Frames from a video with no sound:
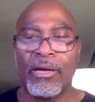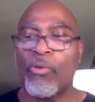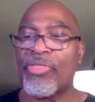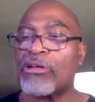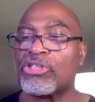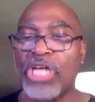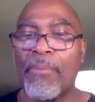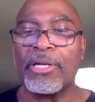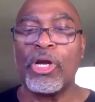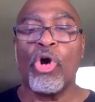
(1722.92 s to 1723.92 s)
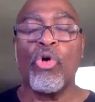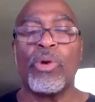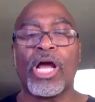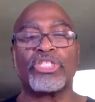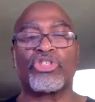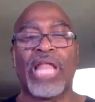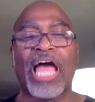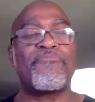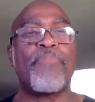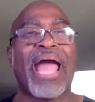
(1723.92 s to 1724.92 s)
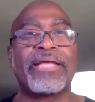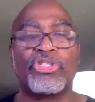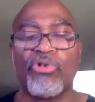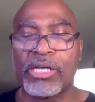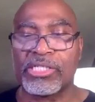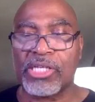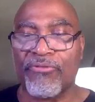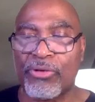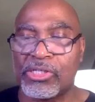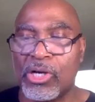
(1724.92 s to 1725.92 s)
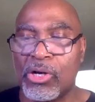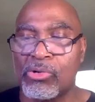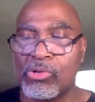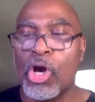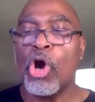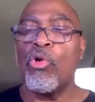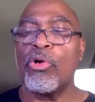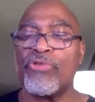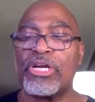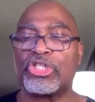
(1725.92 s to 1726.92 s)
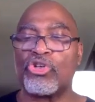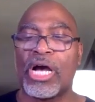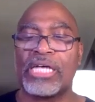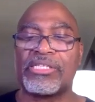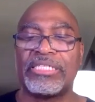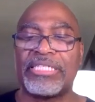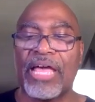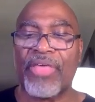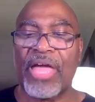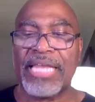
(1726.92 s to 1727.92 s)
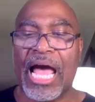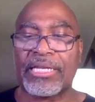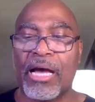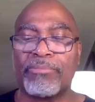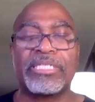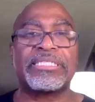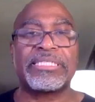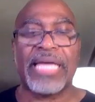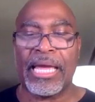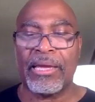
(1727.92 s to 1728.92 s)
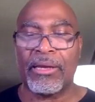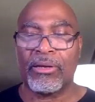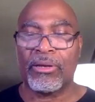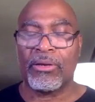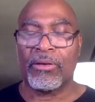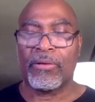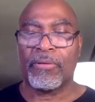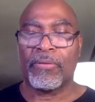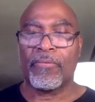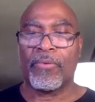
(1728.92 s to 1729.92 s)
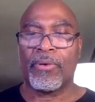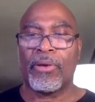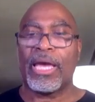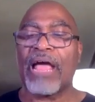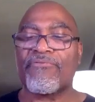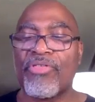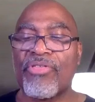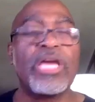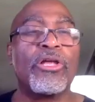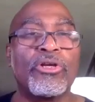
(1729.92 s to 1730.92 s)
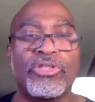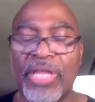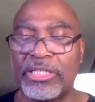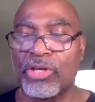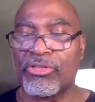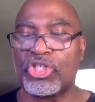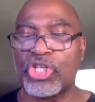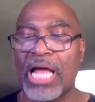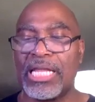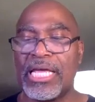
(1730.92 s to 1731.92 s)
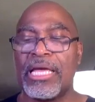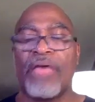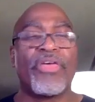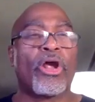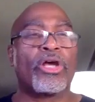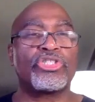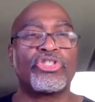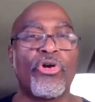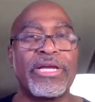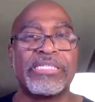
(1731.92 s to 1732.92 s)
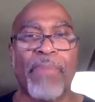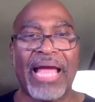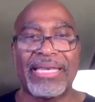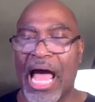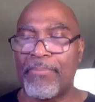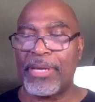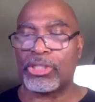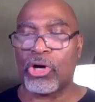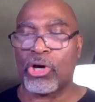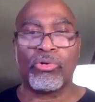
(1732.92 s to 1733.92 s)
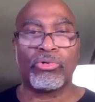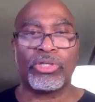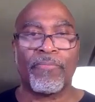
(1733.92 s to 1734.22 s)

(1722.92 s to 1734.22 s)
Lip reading: Without shaman, who would usher life back into our suffering souls? Who would reassure us that death had not come to stay? And after the healers, they took the Jali, that our stories might not be told.